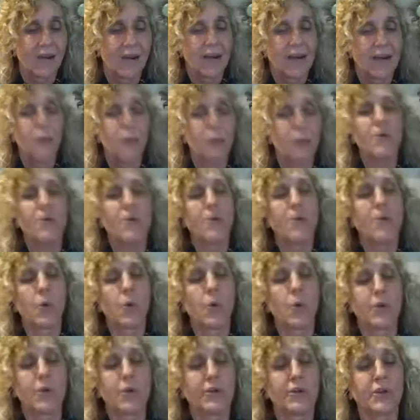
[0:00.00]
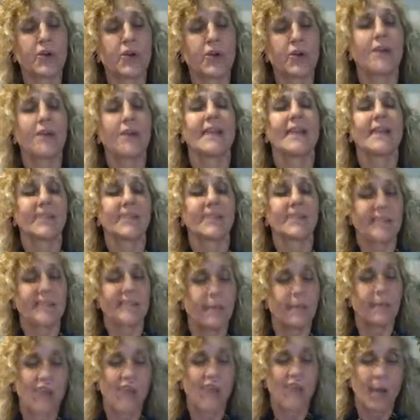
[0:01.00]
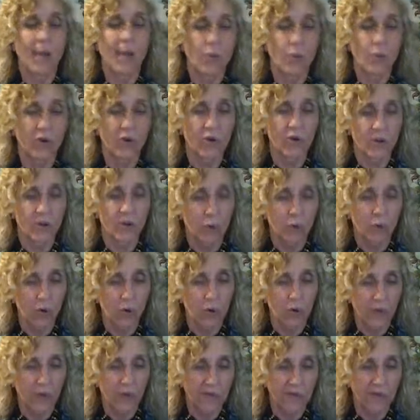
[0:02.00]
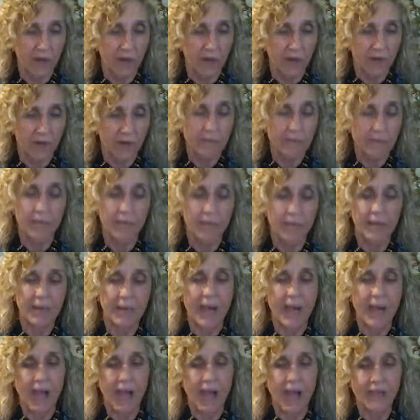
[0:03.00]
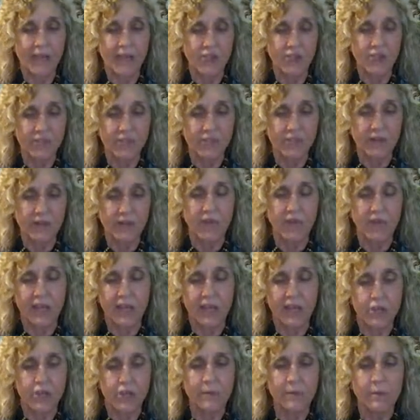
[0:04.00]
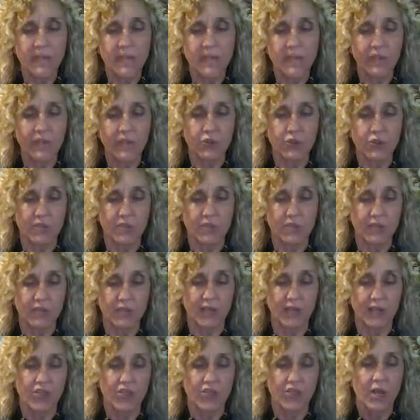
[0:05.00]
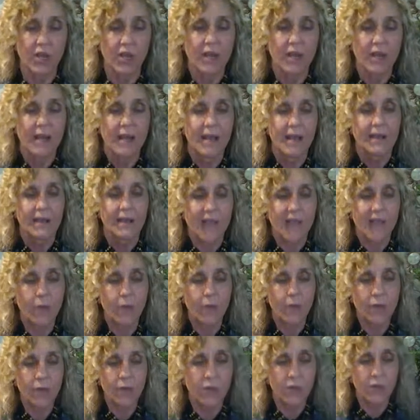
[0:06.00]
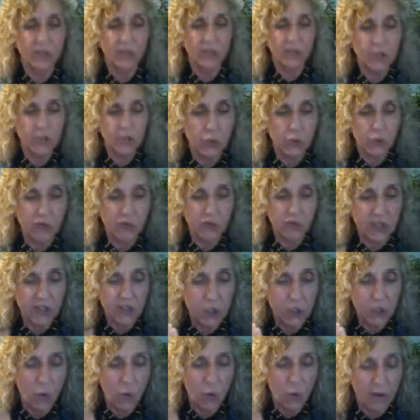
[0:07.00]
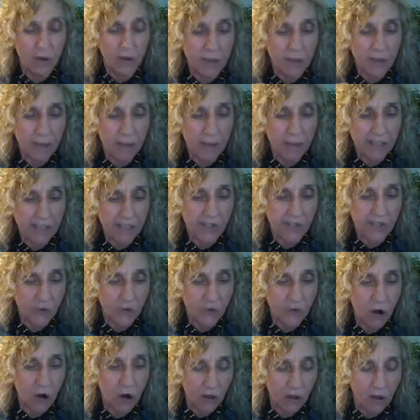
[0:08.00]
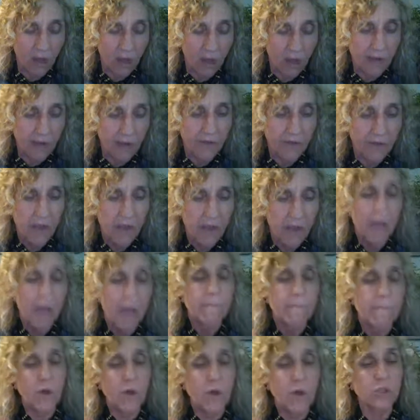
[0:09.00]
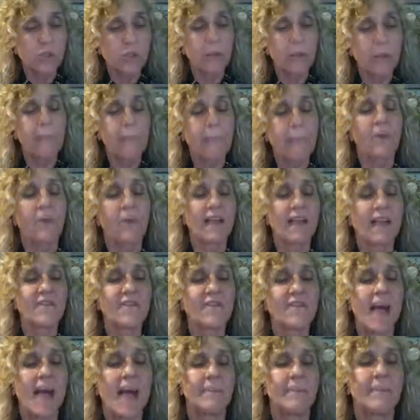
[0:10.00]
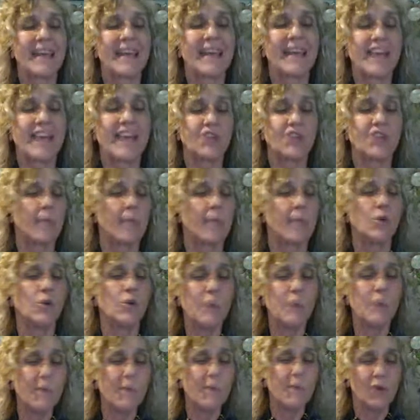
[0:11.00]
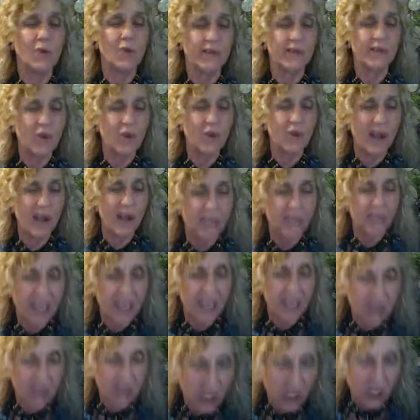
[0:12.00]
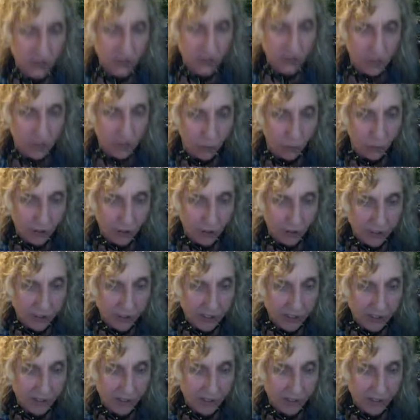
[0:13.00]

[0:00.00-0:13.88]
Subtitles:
we're in a world of hurt at the same time we're in a world of enlightenment. But I just feel that human nature is such that we really, truly do want the best for all life. Most people have not been educated. Most people don't even know how digestion works.